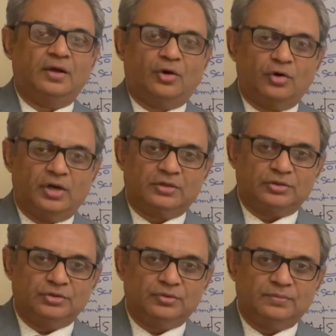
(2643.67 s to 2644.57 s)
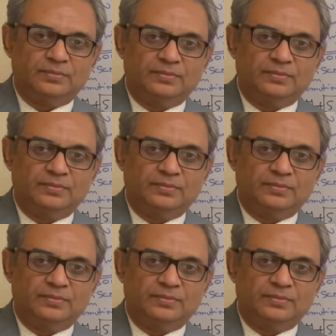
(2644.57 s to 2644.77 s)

Good luck to you.